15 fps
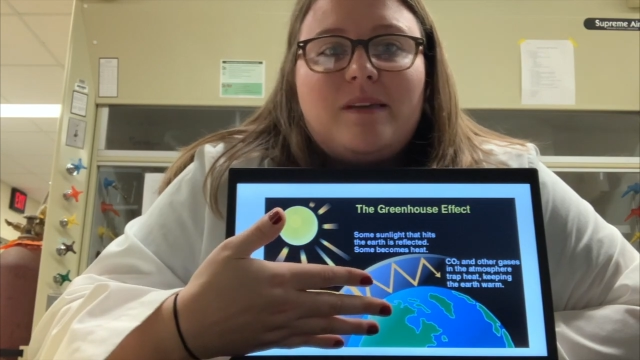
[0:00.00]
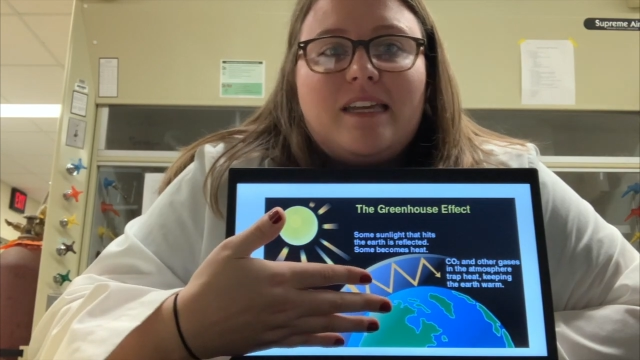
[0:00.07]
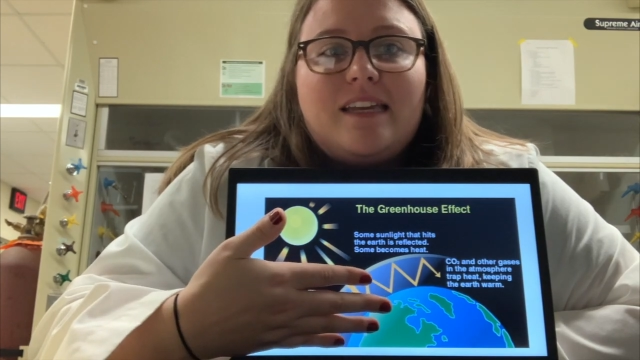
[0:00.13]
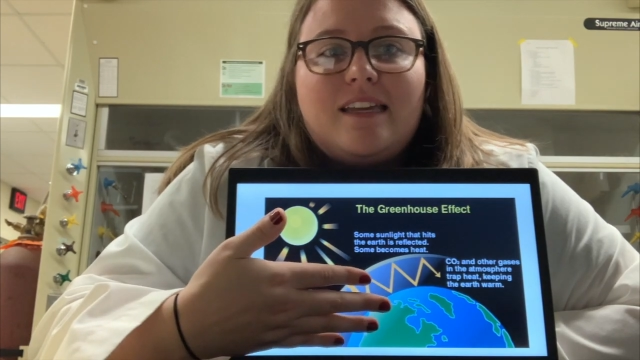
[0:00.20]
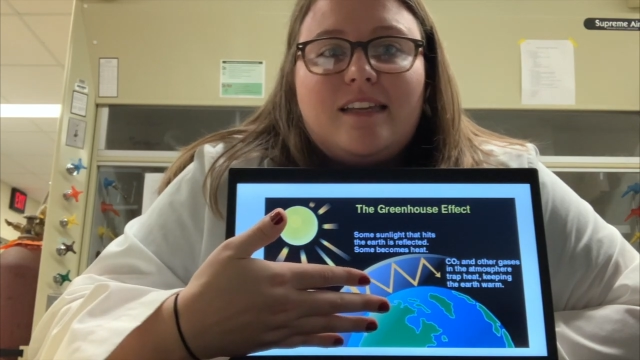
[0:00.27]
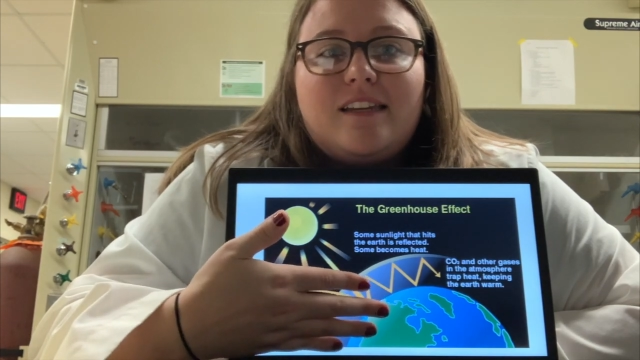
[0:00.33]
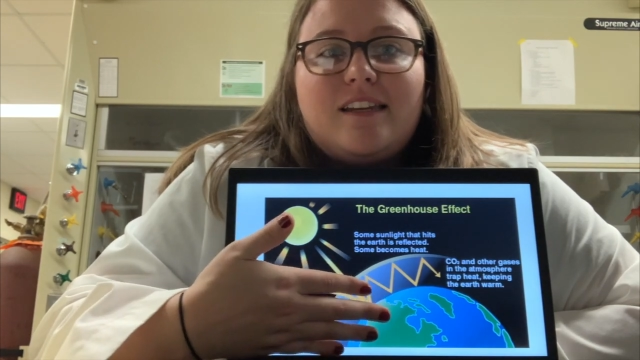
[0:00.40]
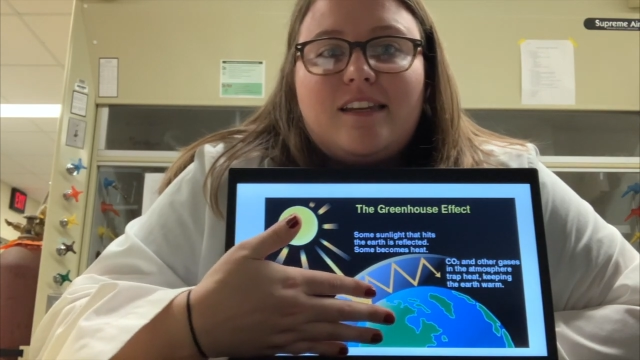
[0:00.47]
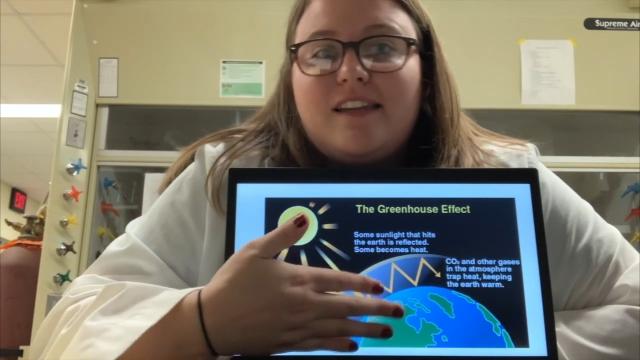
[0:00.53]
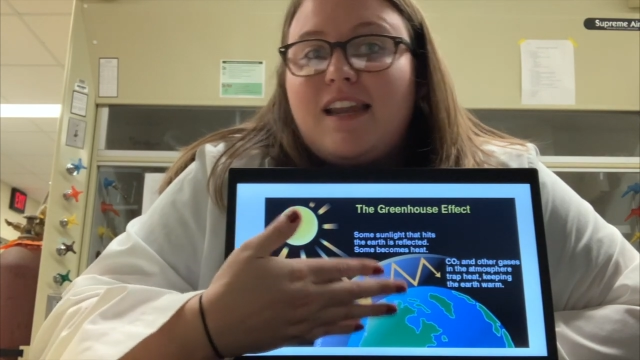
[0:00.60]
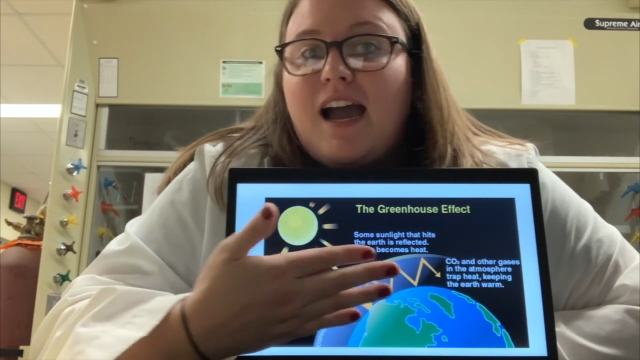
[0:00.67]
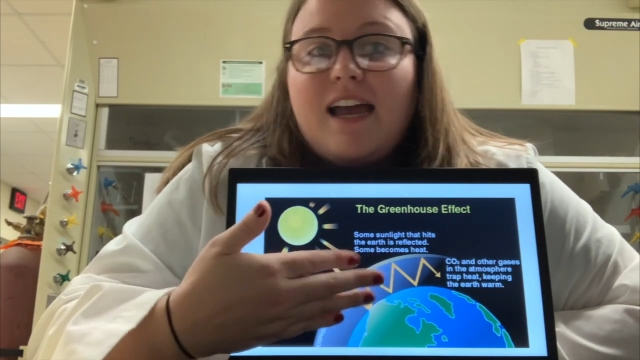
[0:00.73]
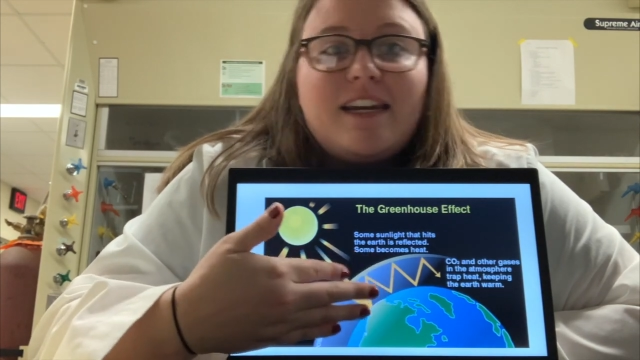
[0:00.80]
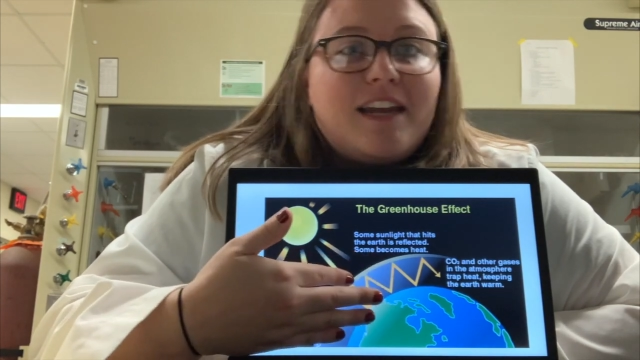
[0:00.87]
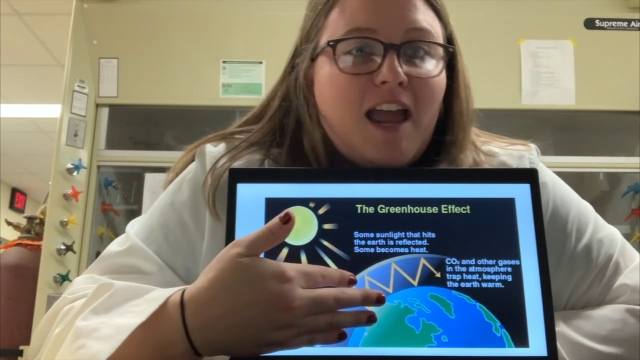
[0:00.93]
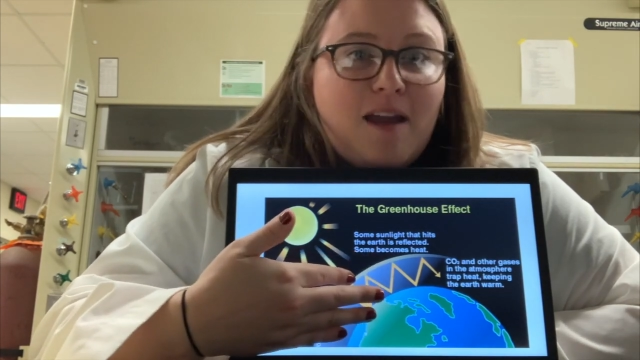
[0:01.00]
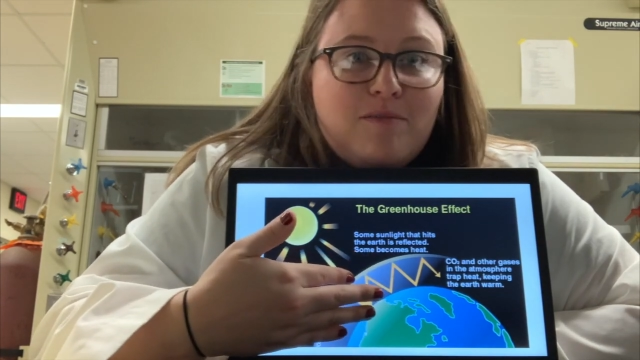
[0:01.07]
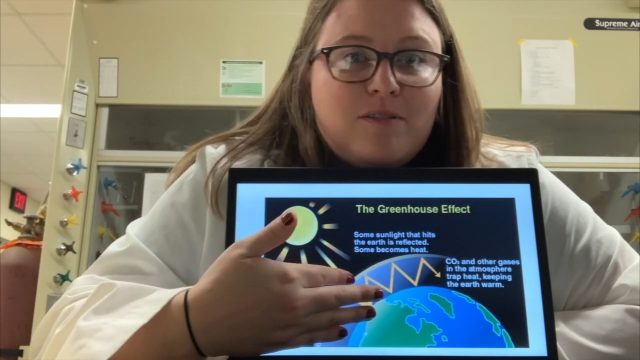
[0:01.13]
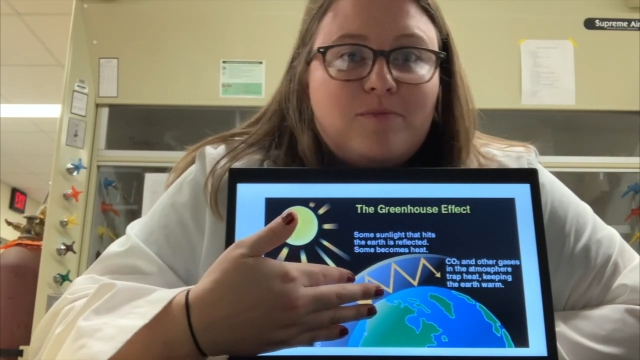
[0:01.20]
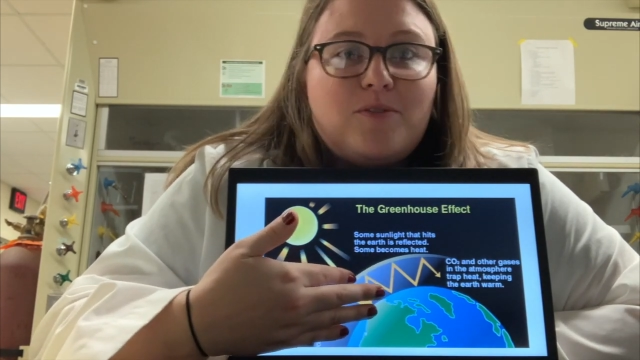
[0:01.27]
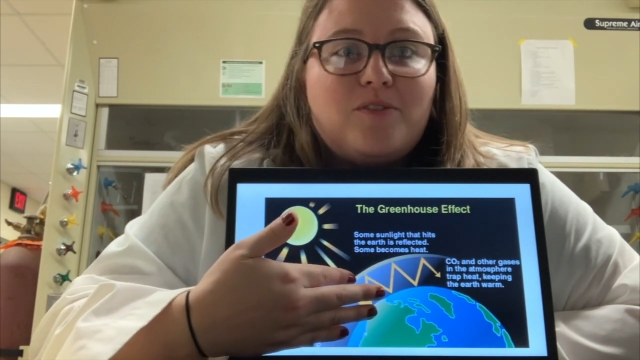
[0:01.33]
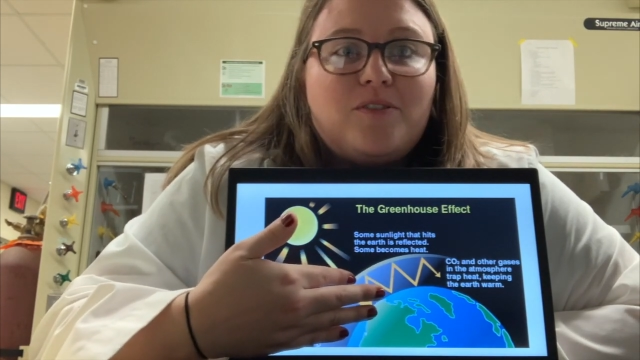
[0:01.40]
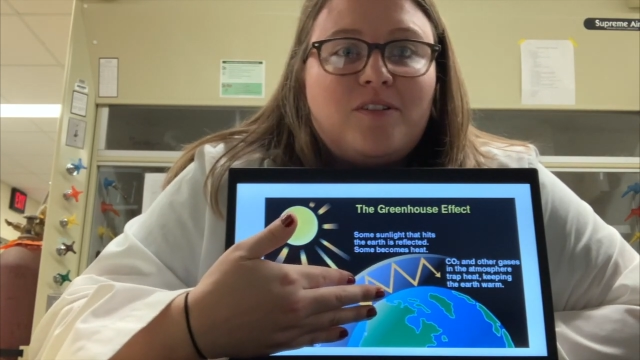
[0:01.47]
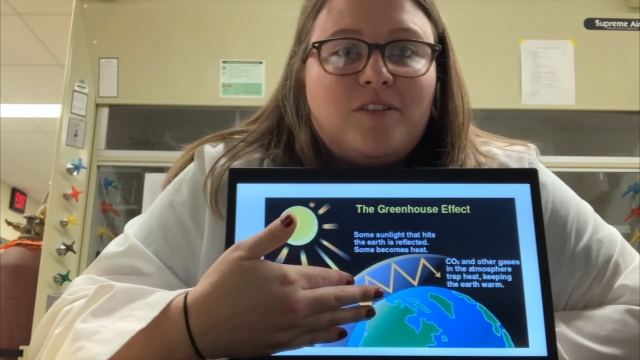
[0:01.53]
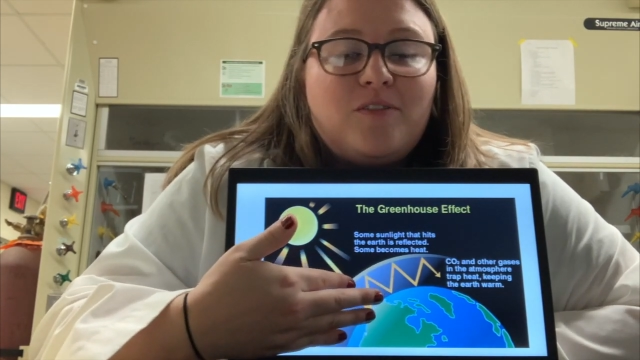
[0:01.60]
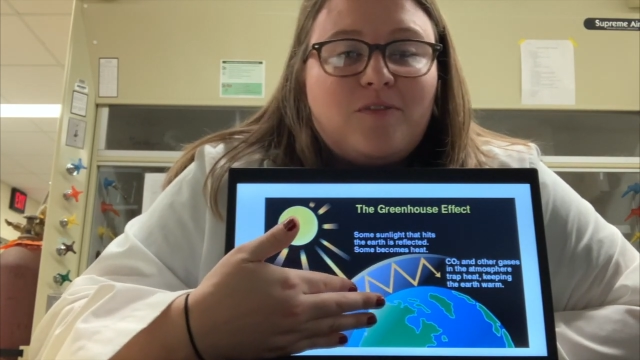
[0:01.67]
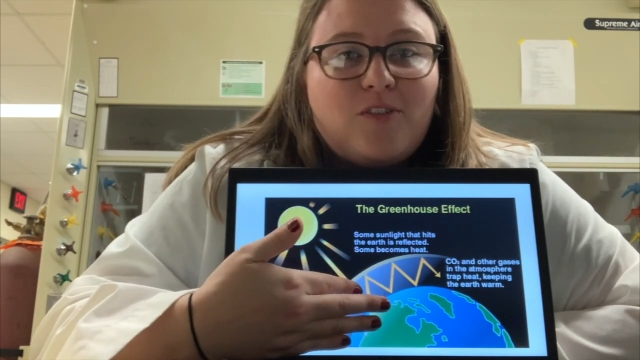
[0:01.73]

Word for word: be not inhabitable